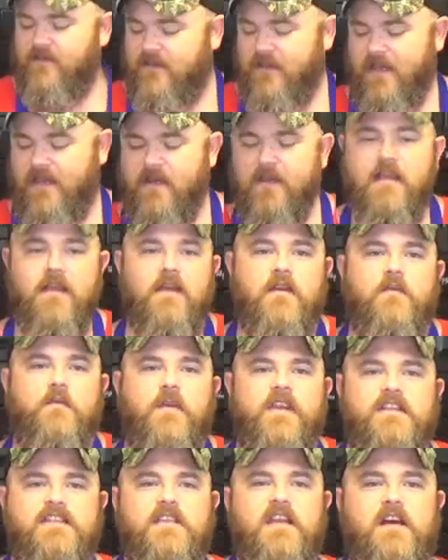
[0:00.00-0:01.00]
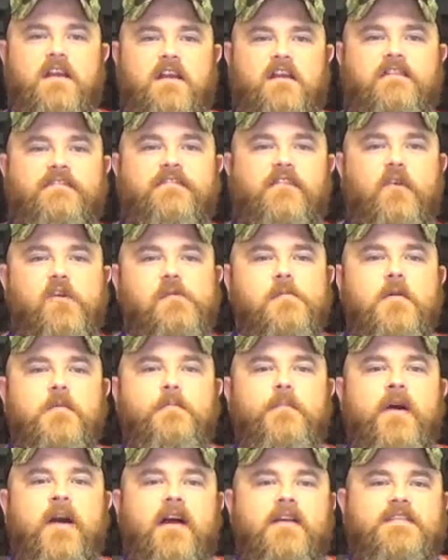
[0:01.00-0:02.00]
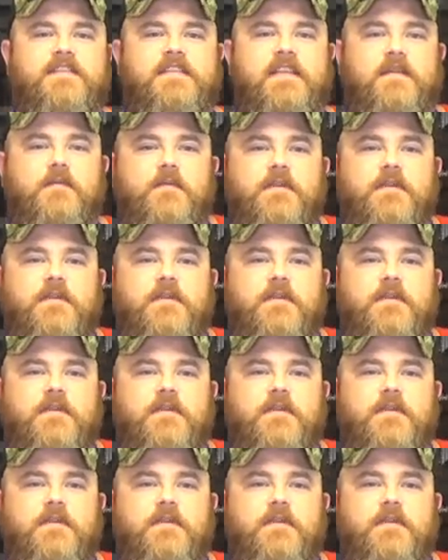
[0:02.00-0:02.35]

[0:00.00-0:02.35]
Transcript: that. We's gonna form a posse and